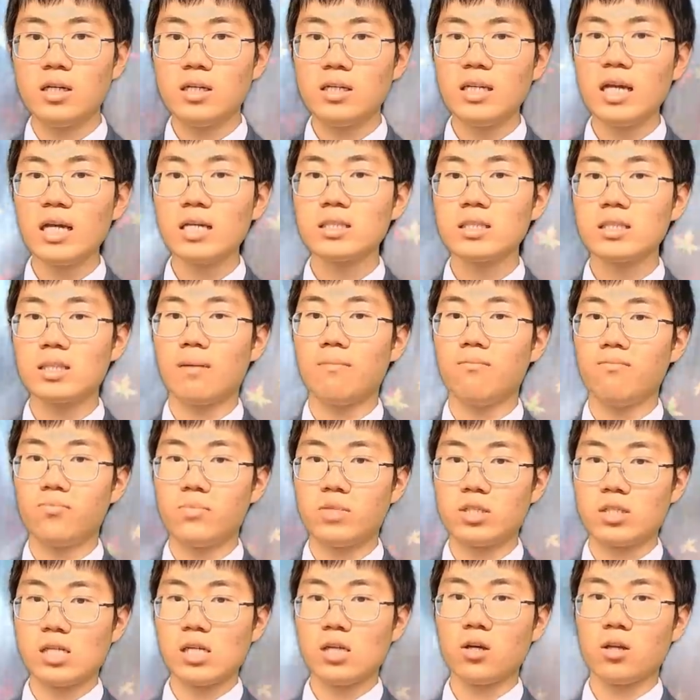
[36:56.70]
Next up,
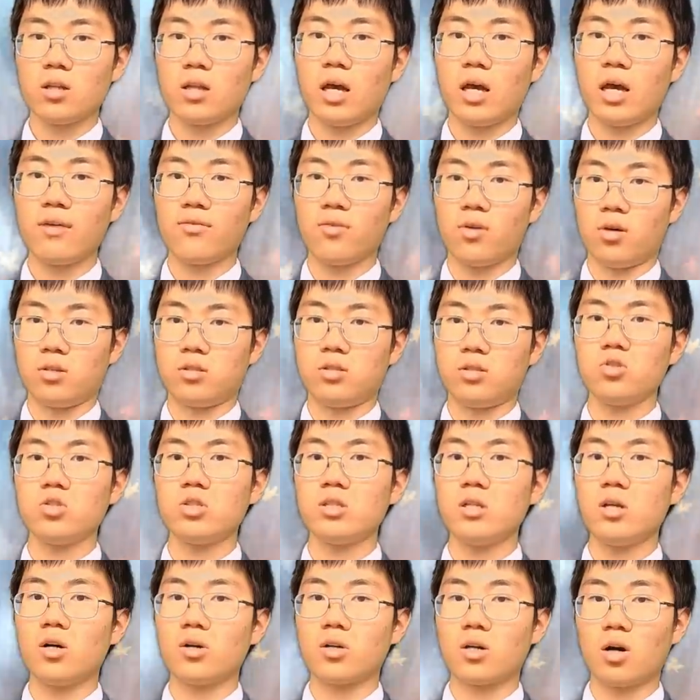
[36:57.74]
The Secret Life of
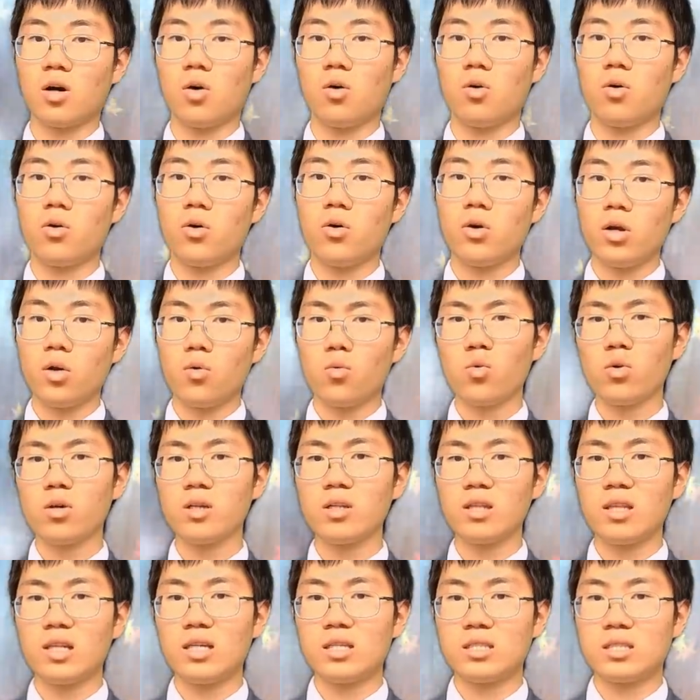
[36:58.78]
Tsuchinoko. What
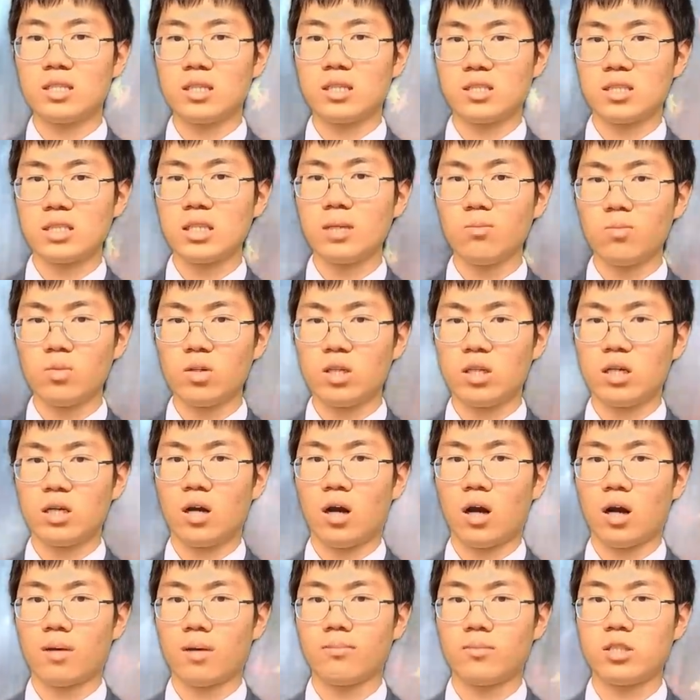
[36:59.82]
are these seemingly
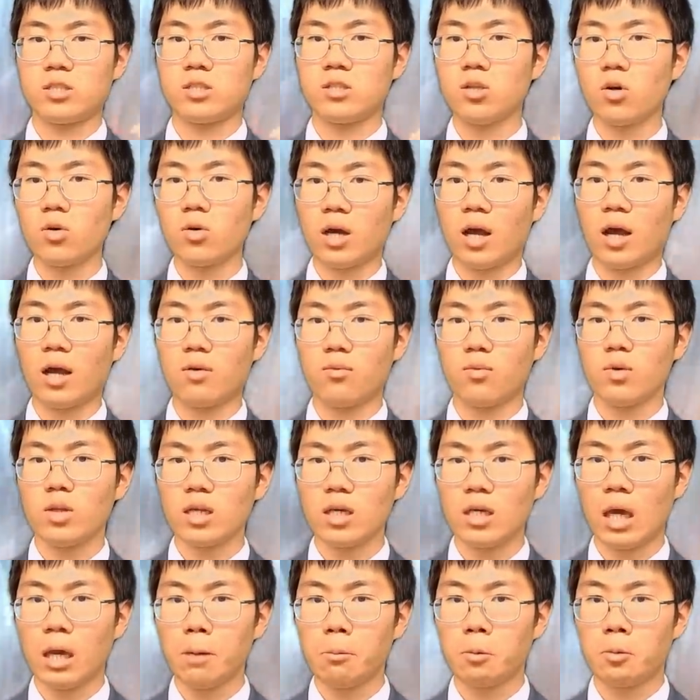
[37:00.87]
harmless yokai
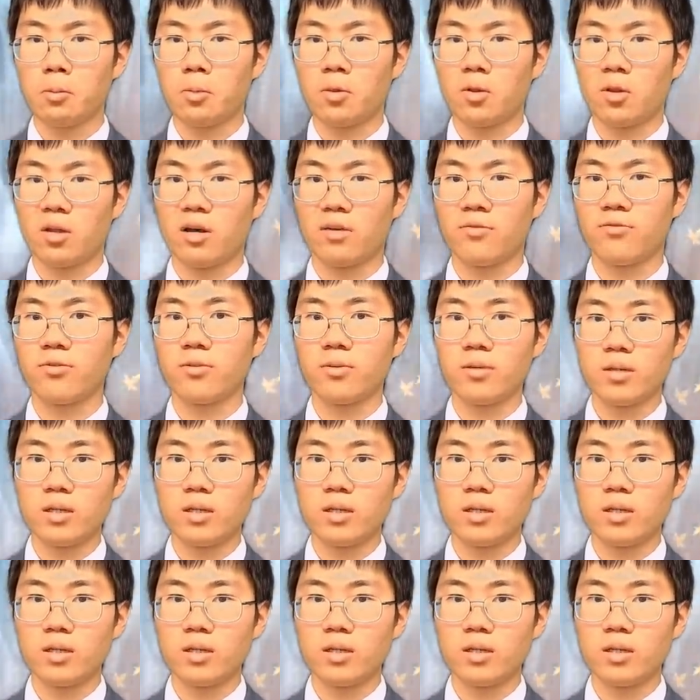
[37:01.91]
really capable of?